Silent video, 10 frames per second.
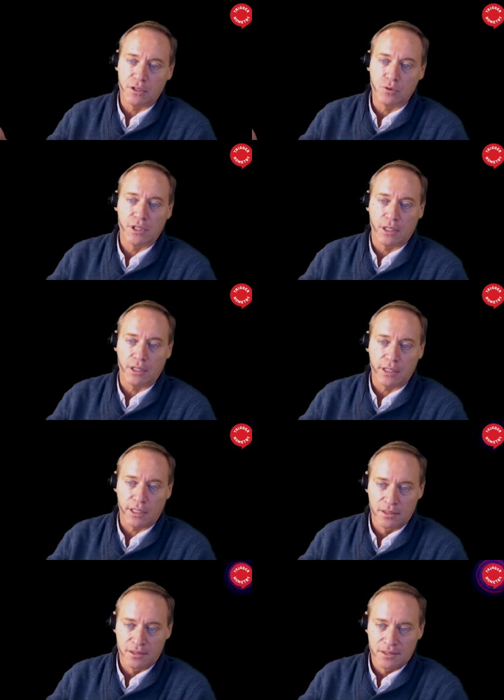to
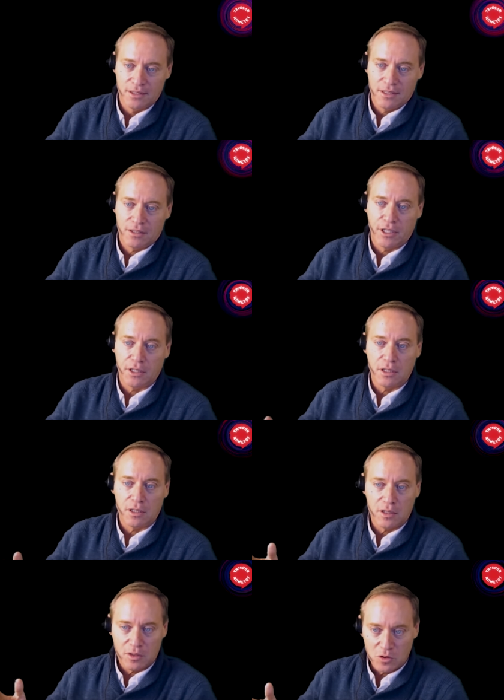utility right?
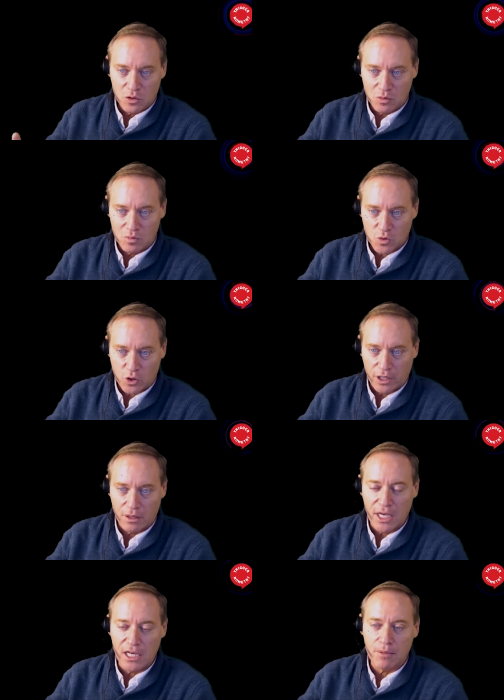Trying
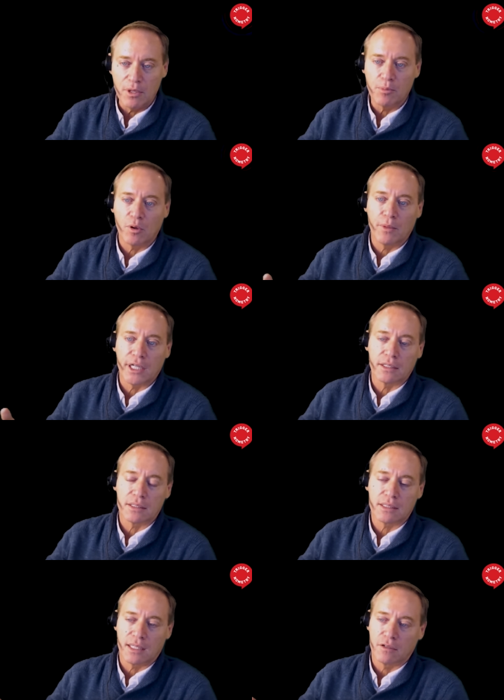to make people money
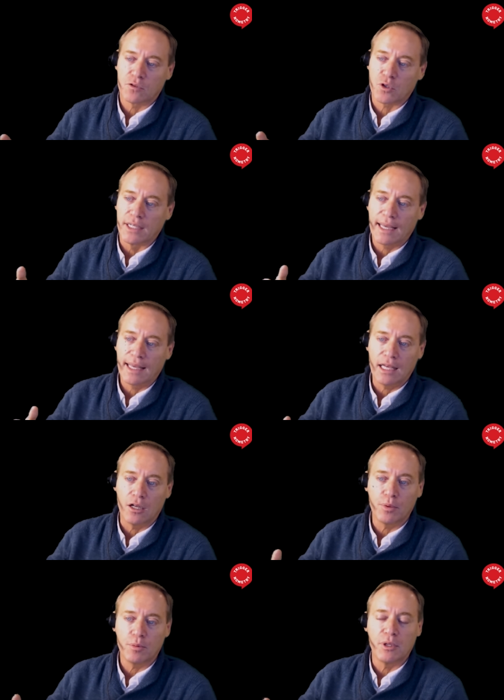instead of trying to
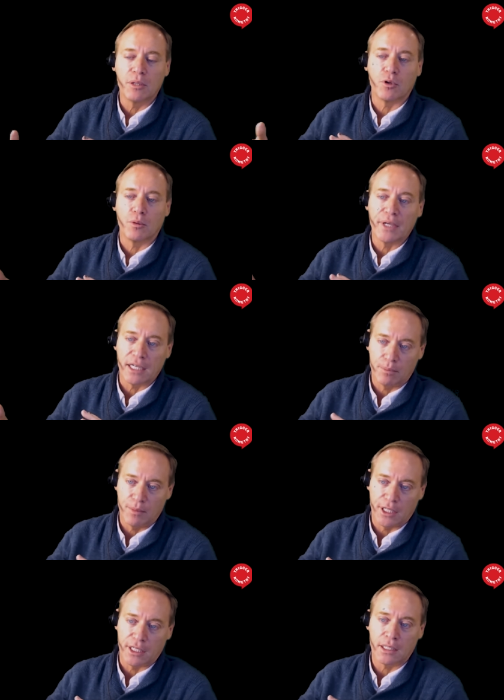help people make
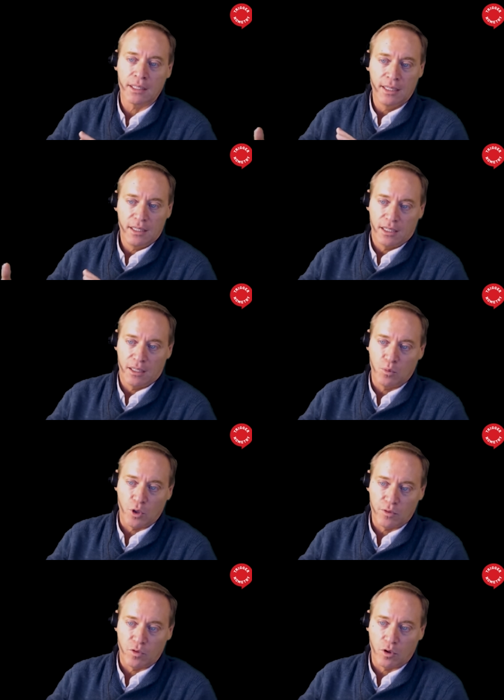money in
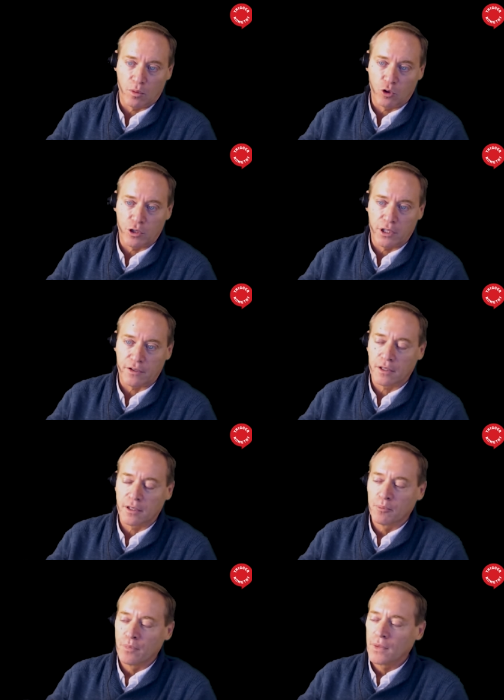one form or another.
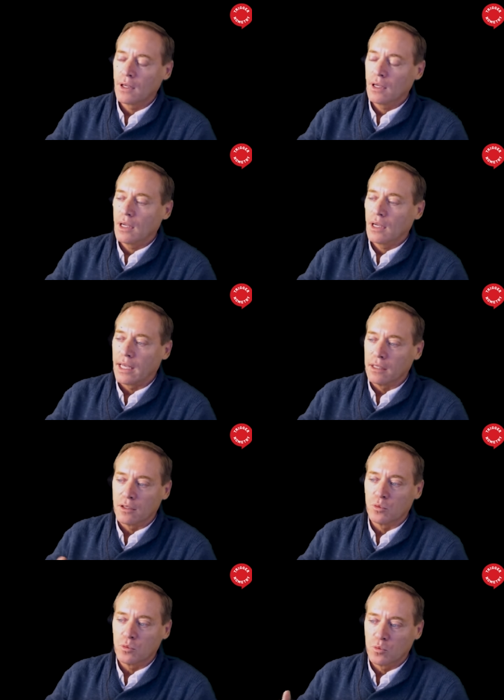And
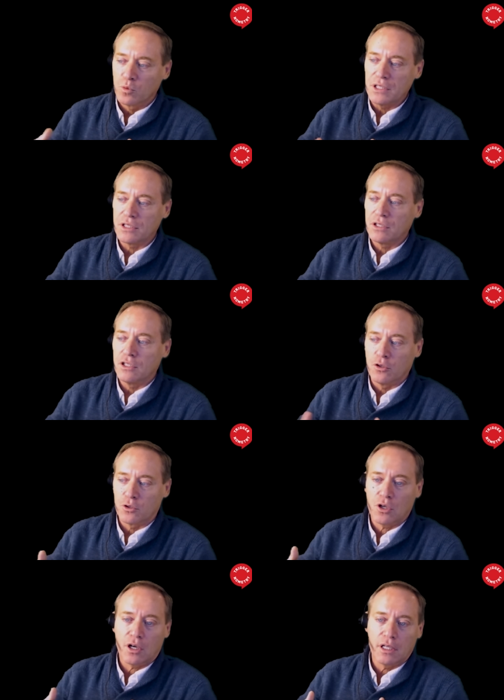the reason that
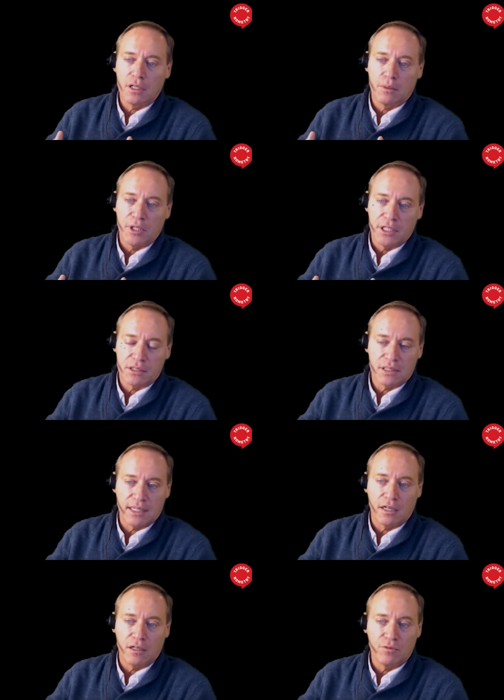you're talking to me is, is
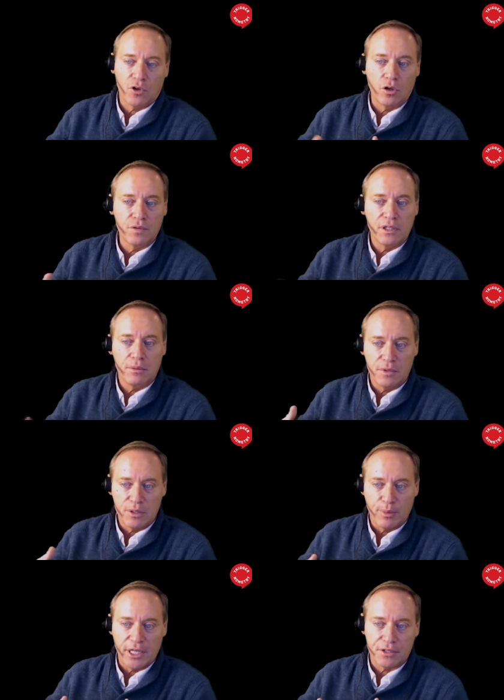I got involved in
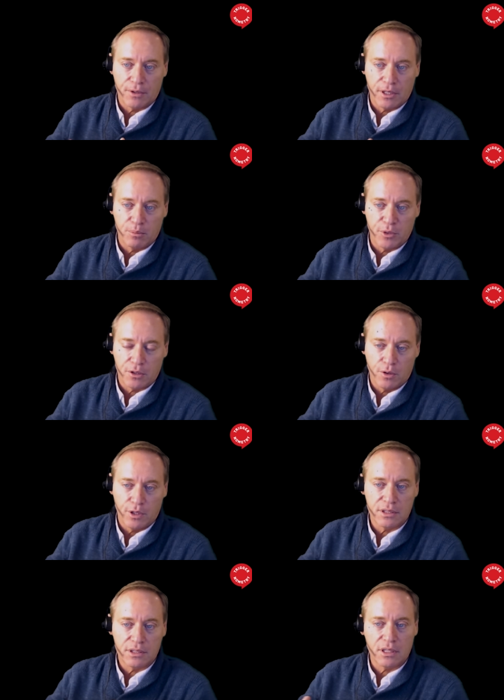debates around
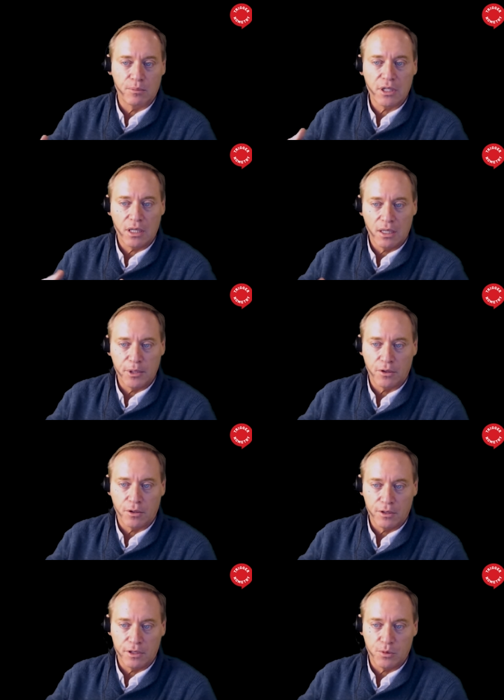Bitcoin sometime in early